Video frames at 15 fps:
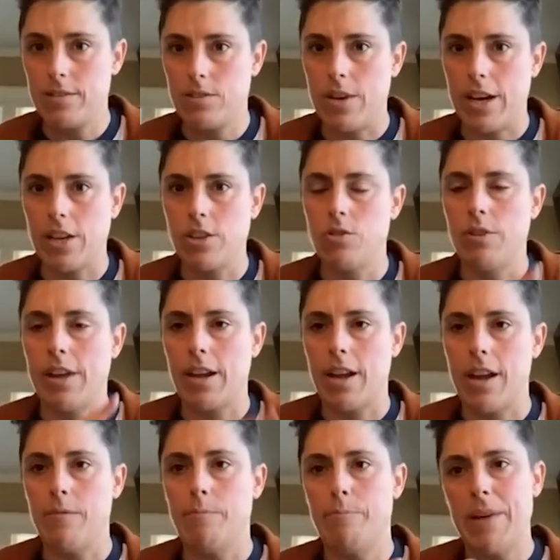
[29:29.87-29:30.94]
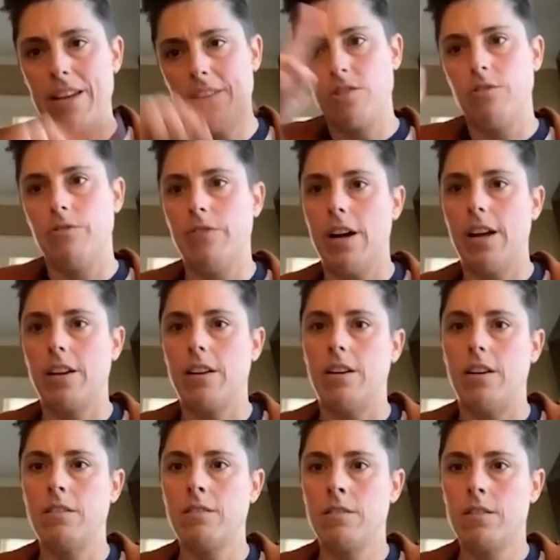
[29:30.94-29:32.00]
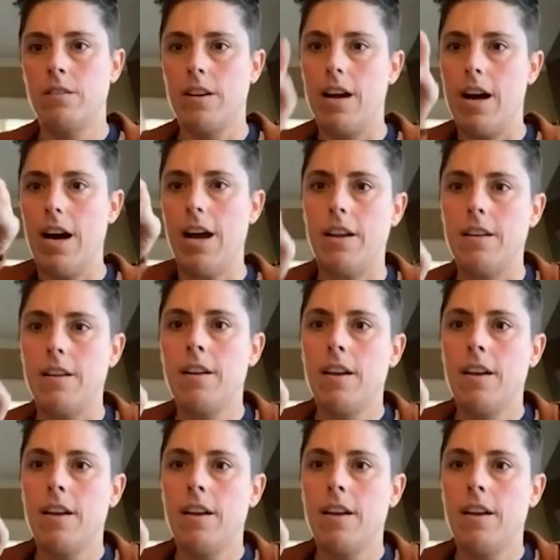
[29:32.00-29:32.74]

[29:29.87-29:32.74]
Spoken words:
So I could do like a basil vodka guide,